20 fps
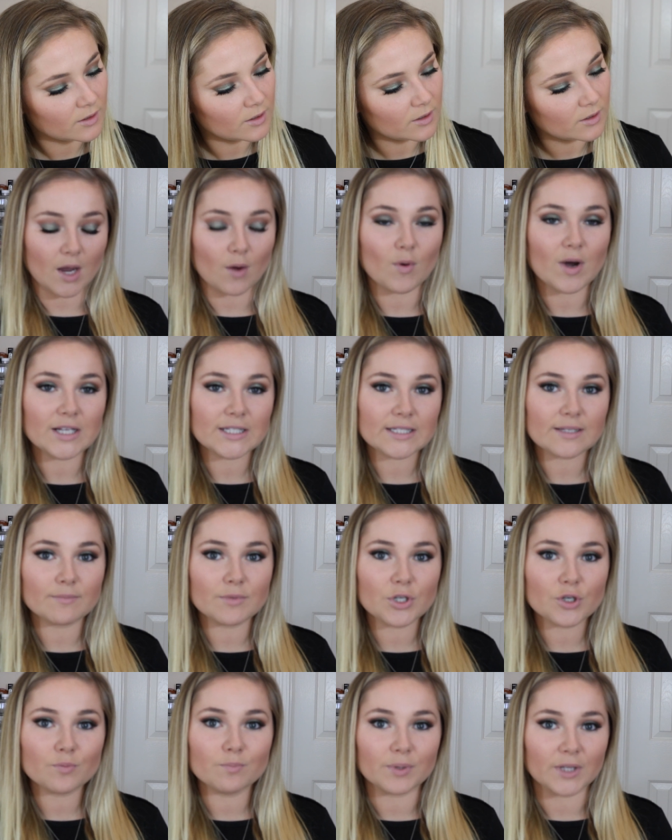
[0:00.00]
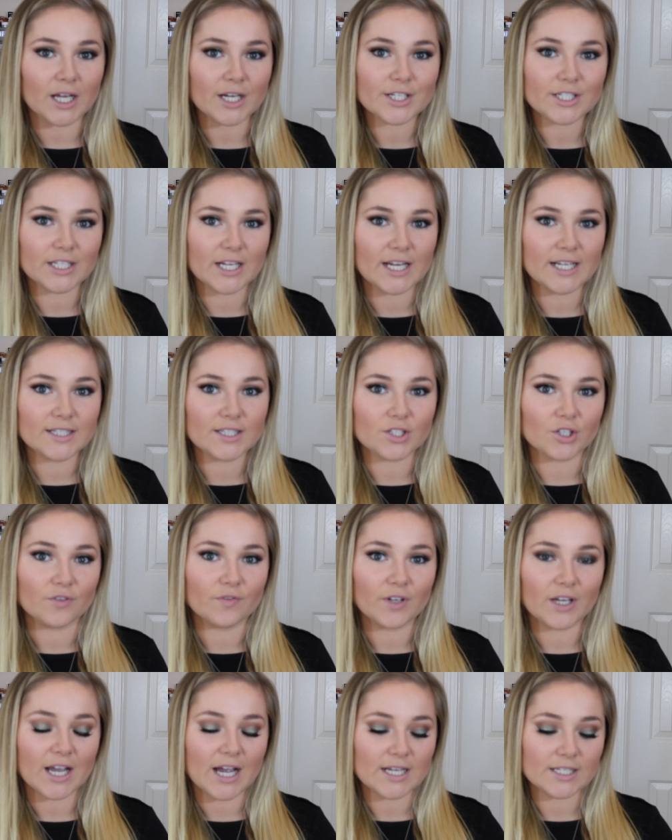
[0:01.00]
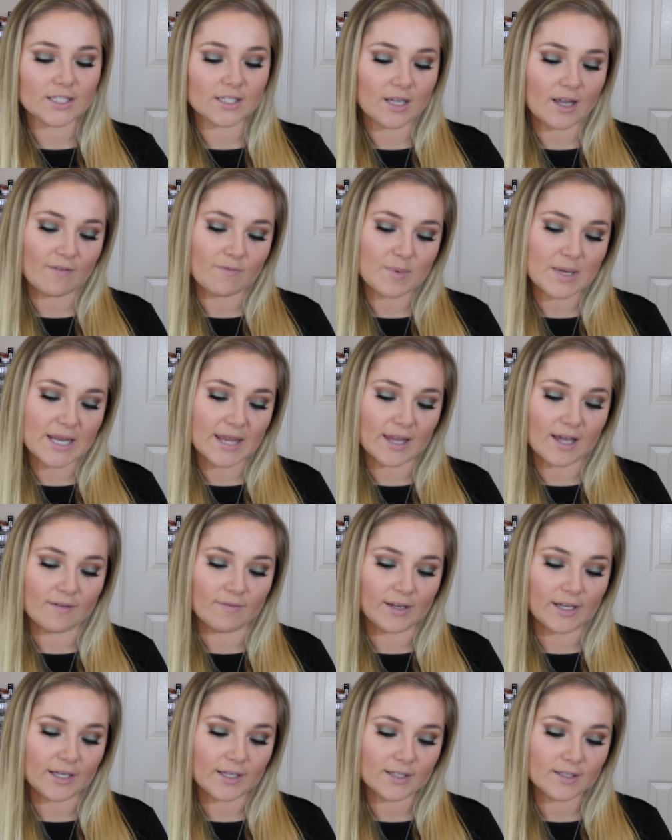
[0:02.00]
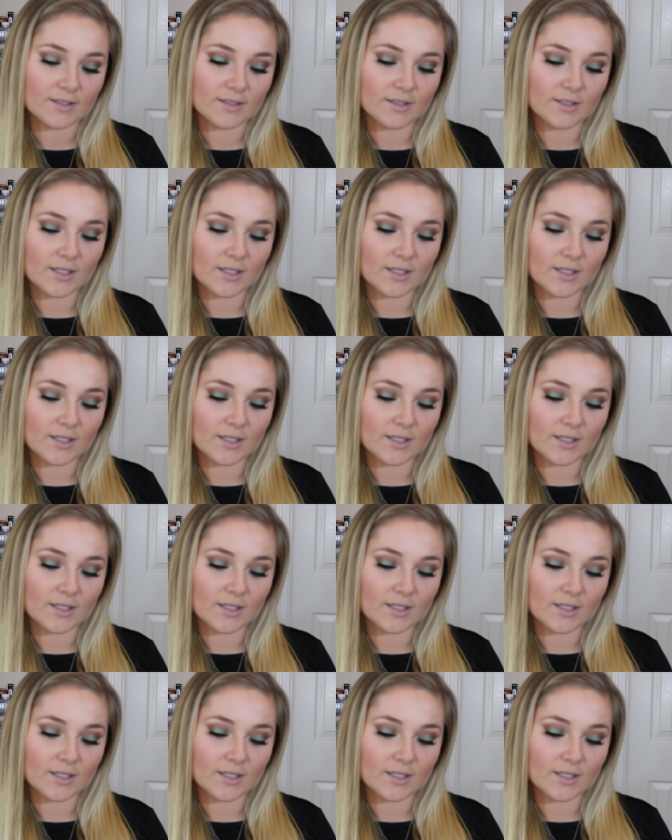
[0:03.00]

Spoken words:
I want some new blush shades, so if you guys have been loving